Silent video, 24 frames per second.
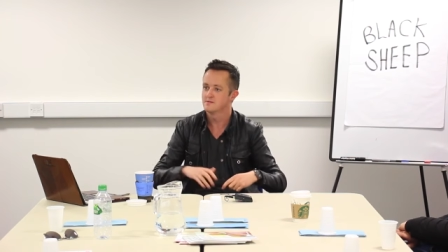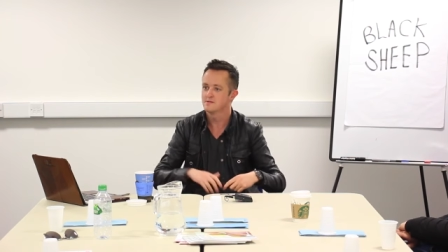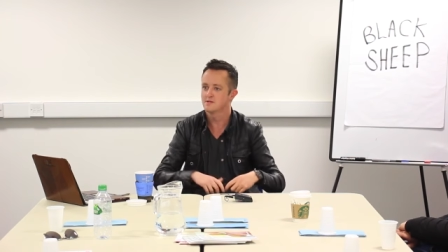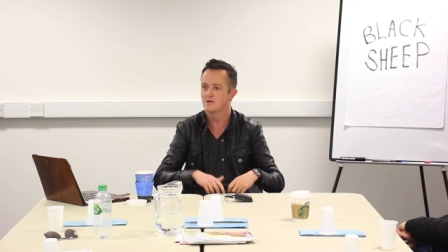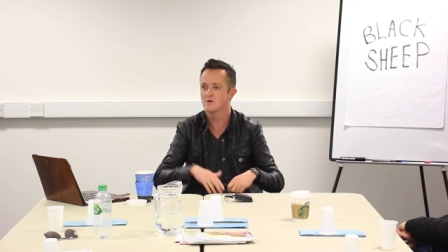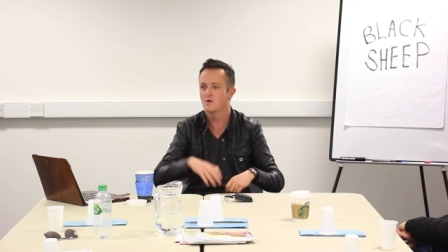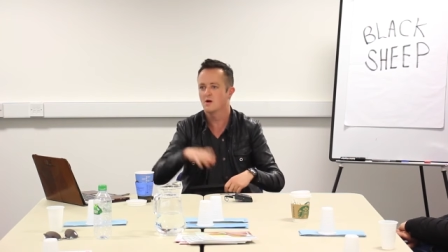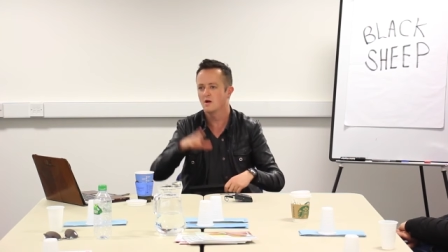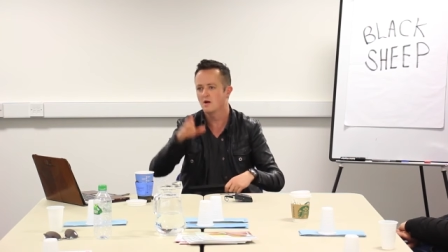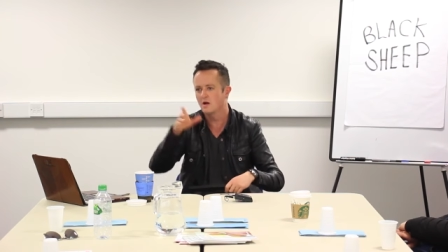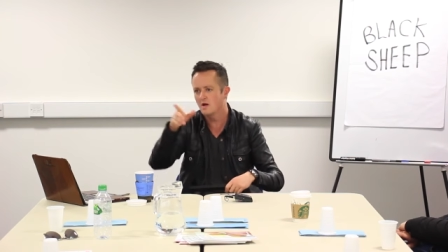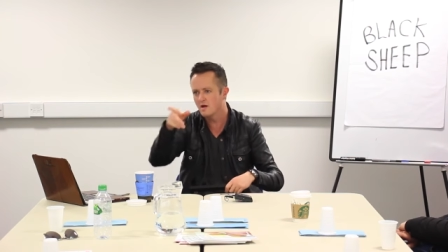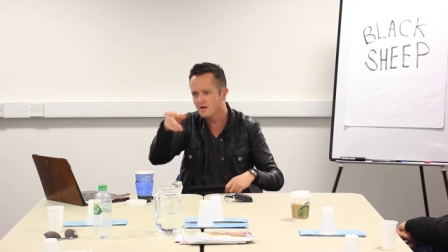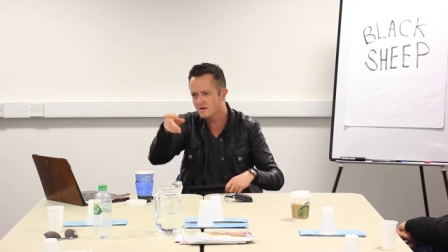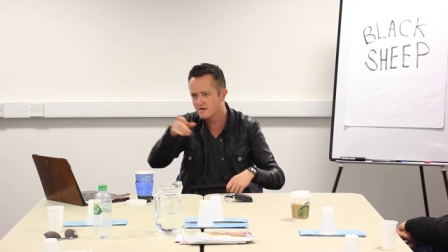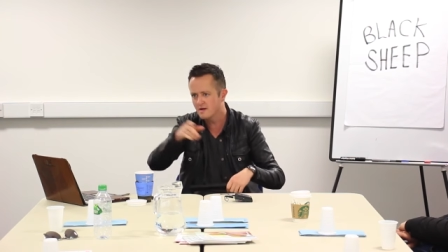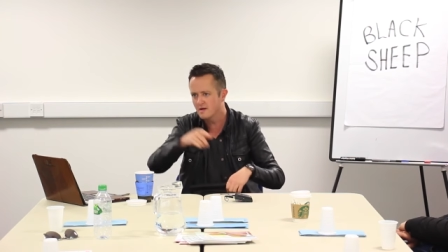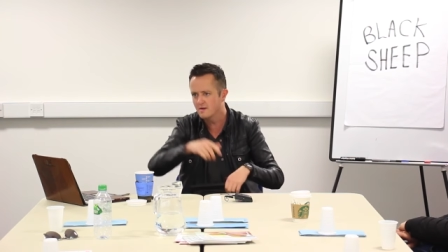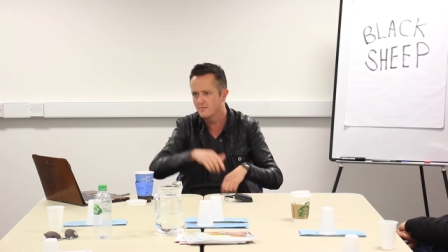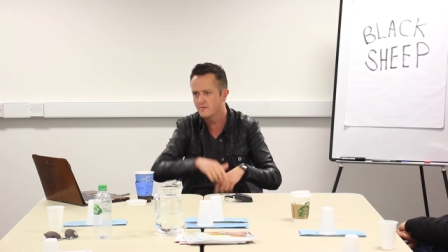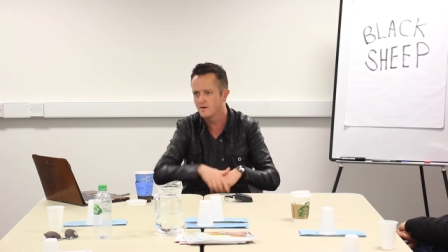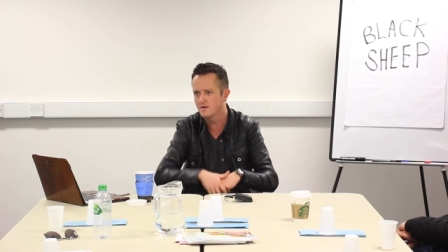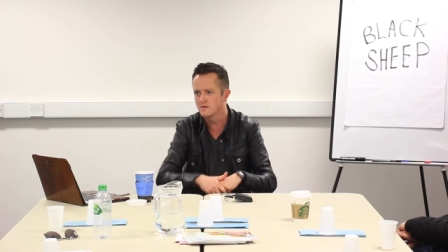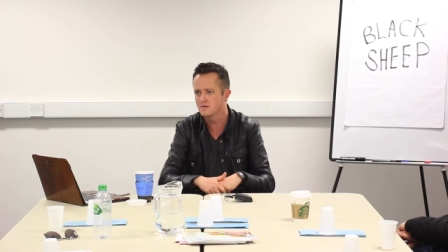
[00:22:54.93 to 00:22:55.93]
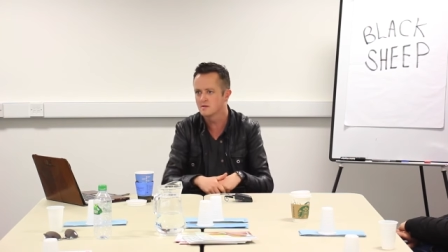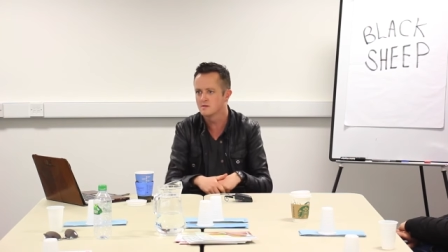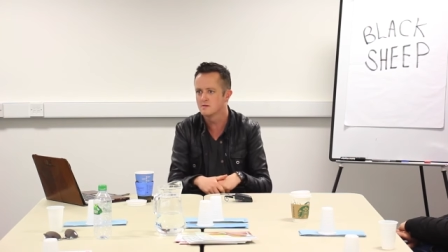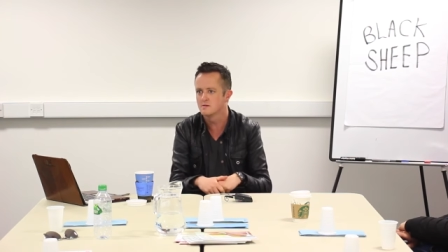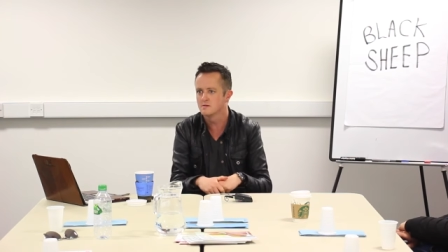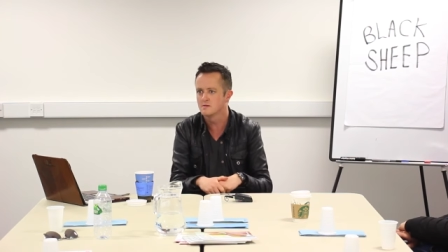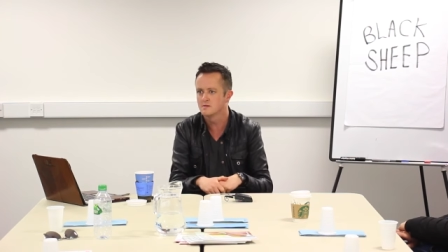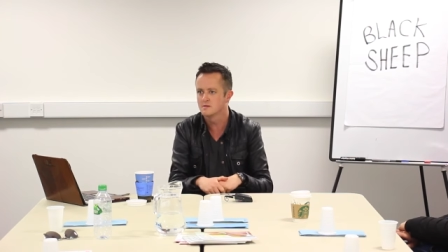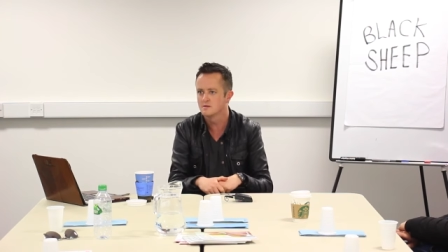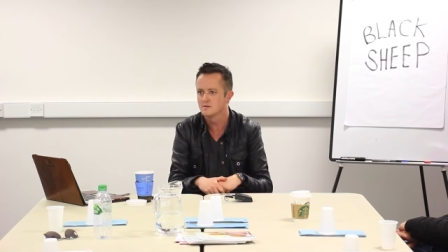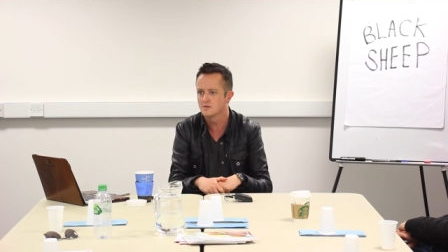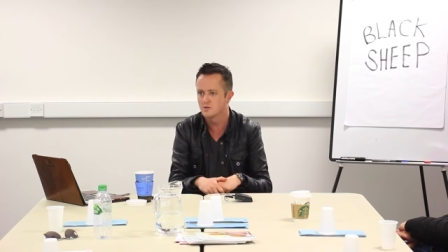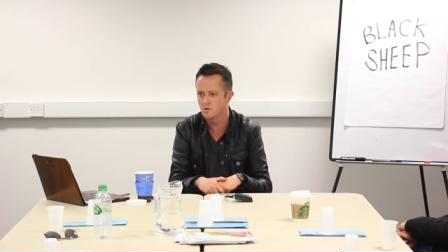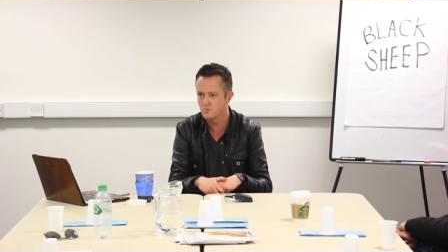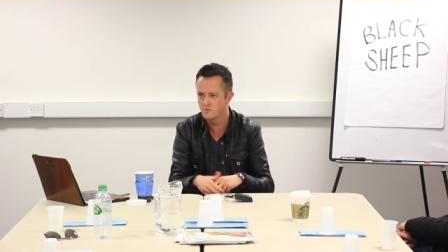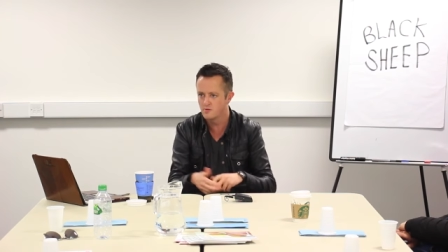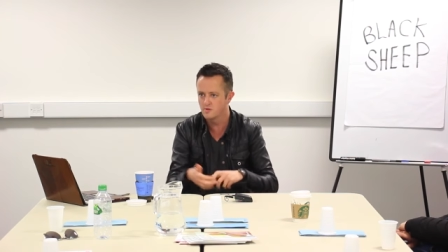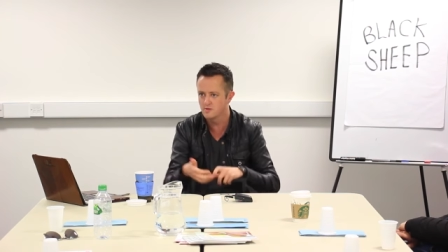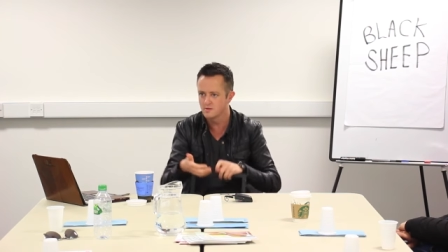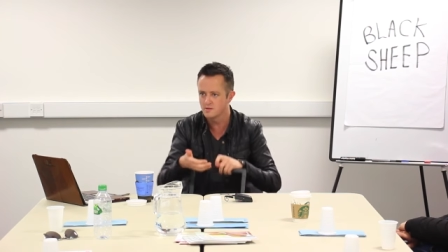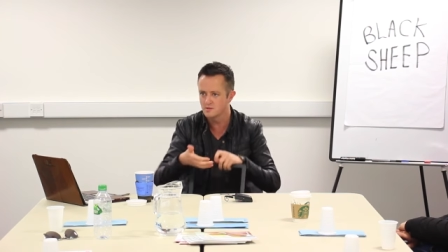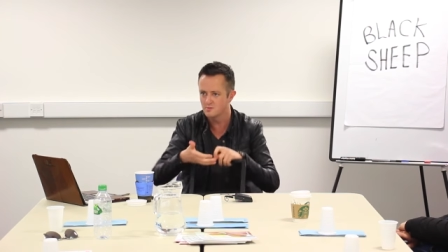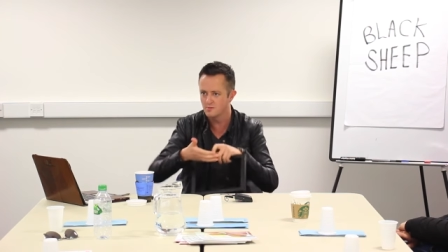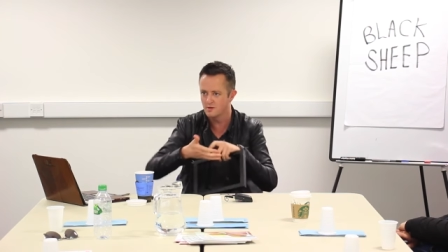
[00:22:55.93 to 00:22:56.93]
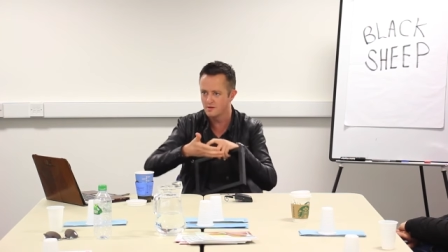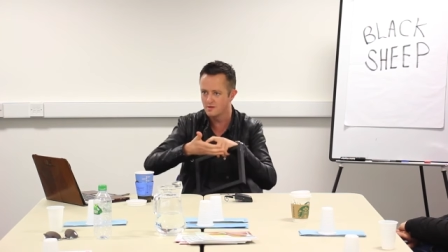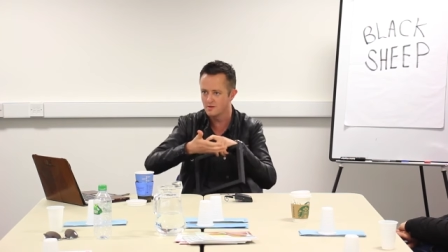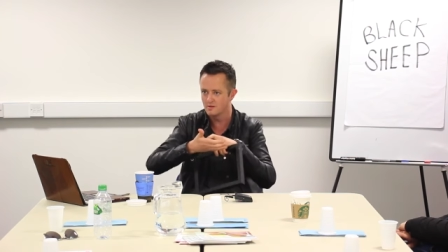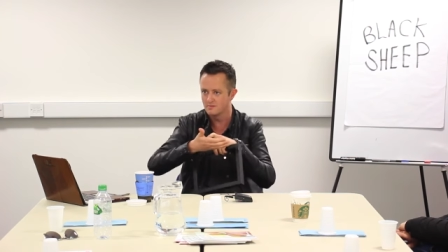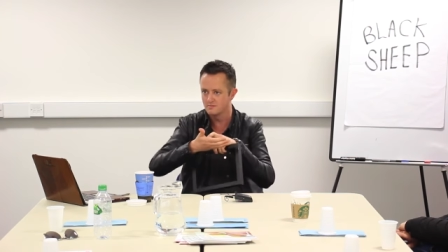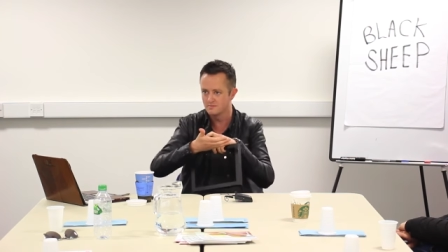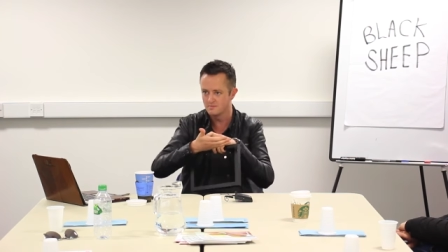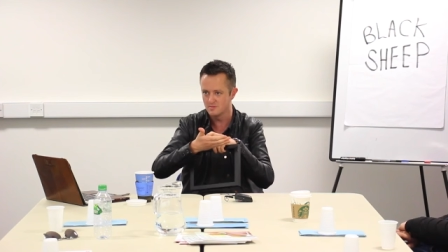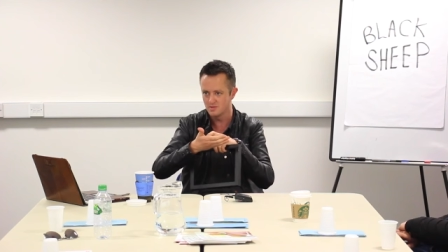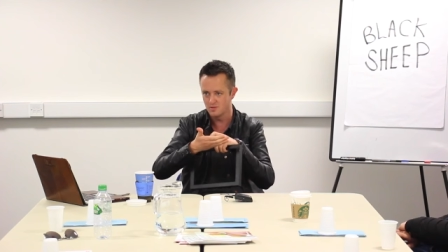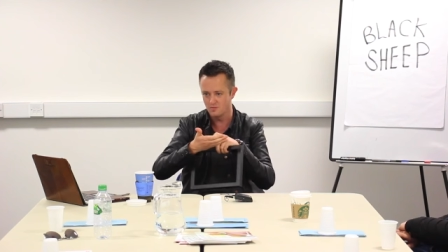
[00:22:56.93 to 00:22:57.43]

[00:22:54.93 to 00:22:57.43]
And you go, I like that about you. Two points, well done.